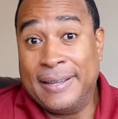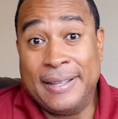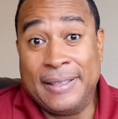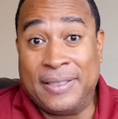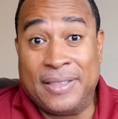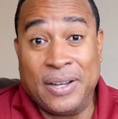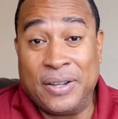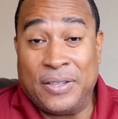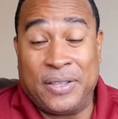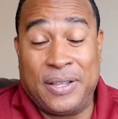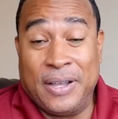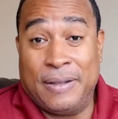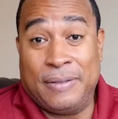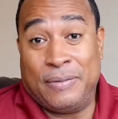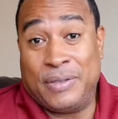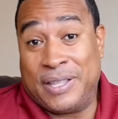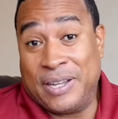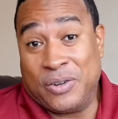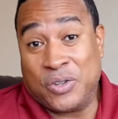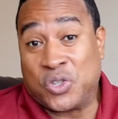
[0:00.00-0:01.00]

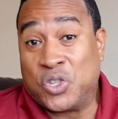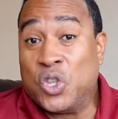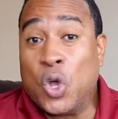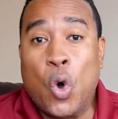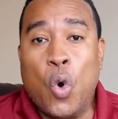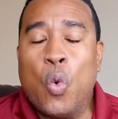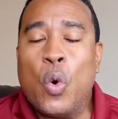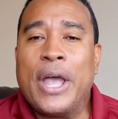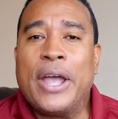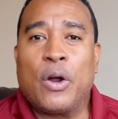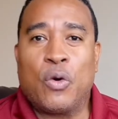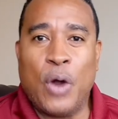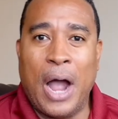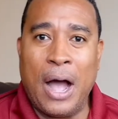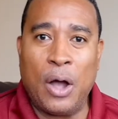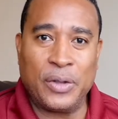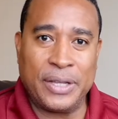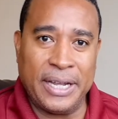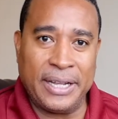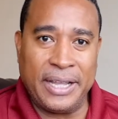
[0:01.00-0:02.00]
there's no way
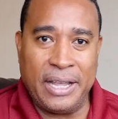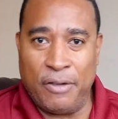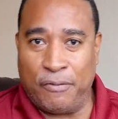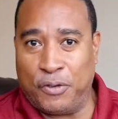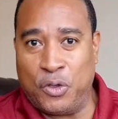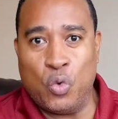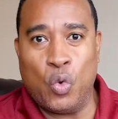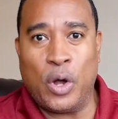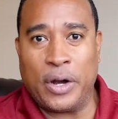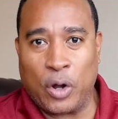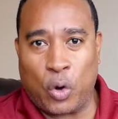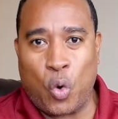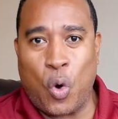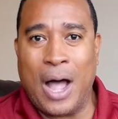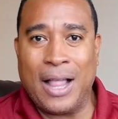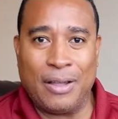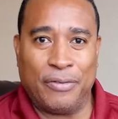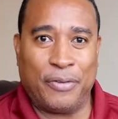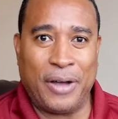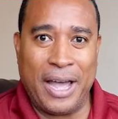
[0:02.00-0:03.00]
around it if you want to
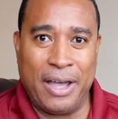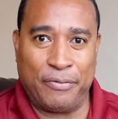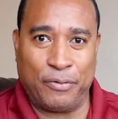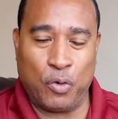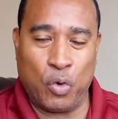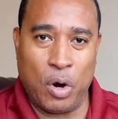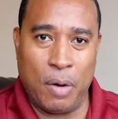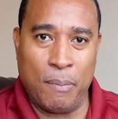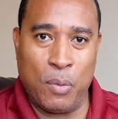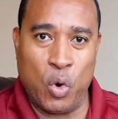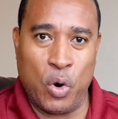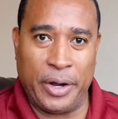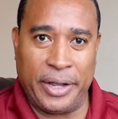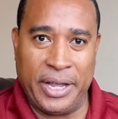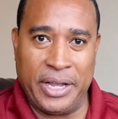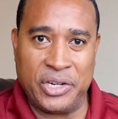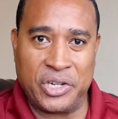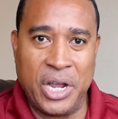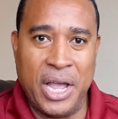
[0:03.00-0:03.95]
qualify for a mortgage.